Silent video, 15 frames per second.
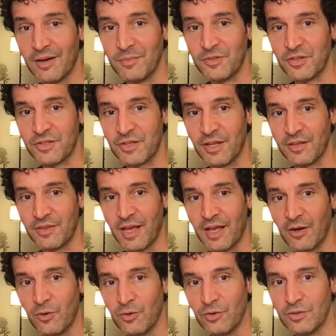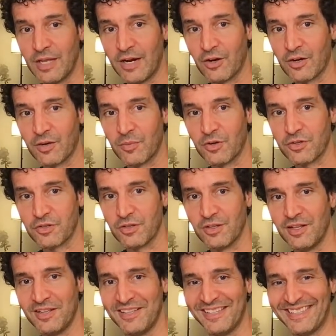Just like that old hair commercial.
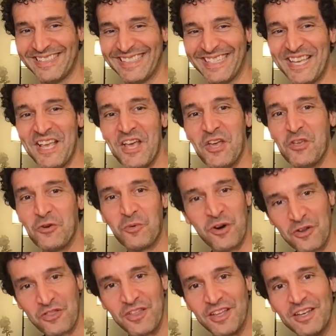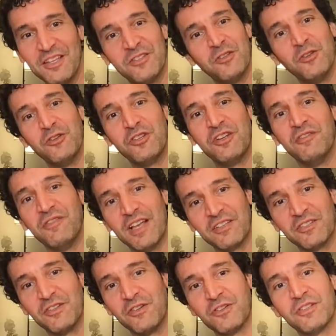You're worth it. So you should
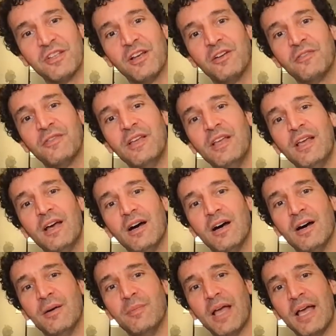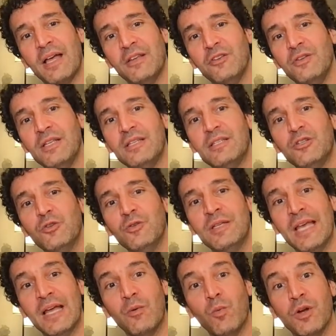invest in yourself. And you need to
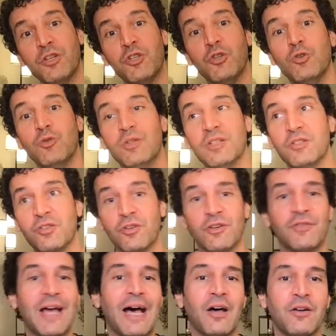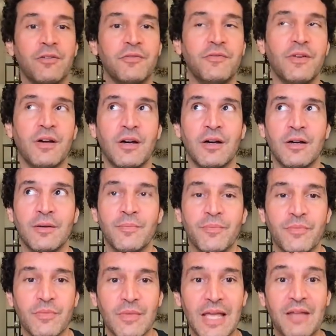get what you deserve out of
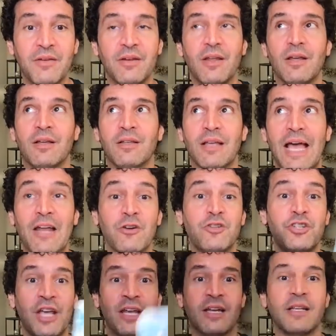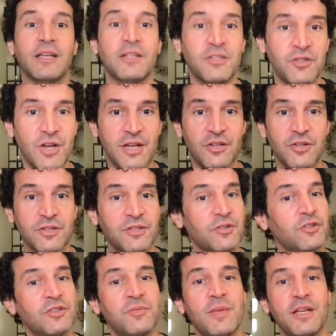energetic exchanges. So
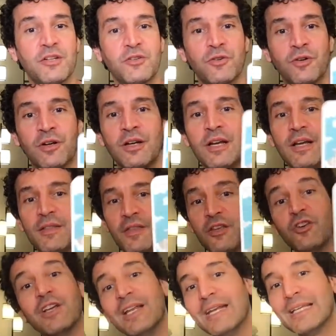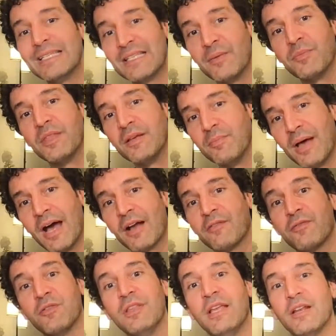just make sure that you're getting something back
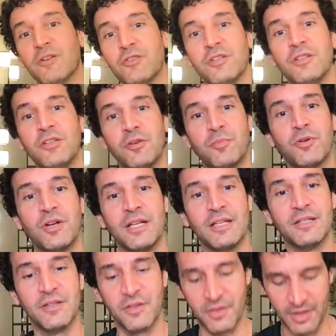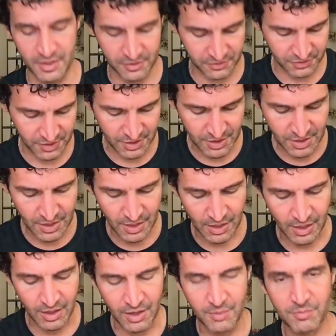for the energy that you're putting into things.
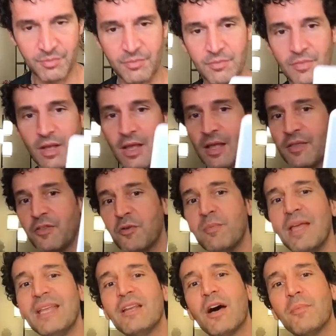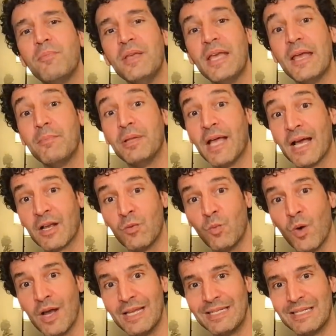There may not be a black and
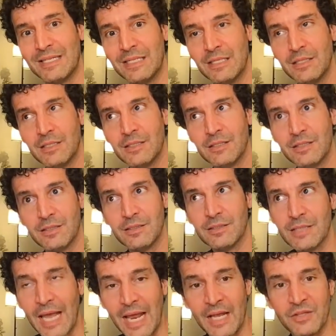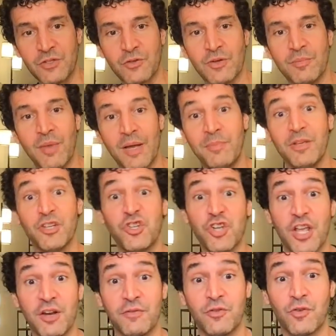white answer. It might be a
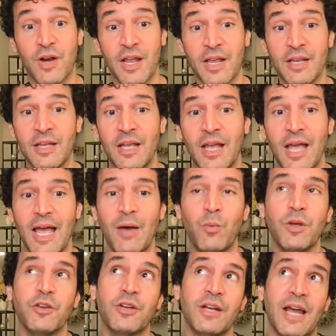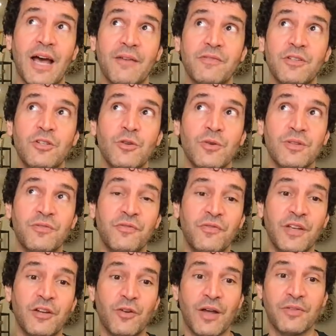shade of gray. And what you're going to have to do is
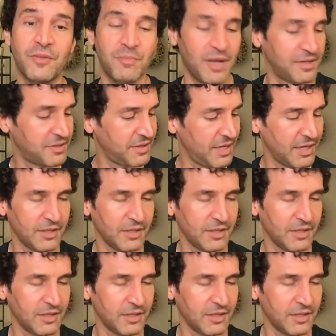figure out the best thing.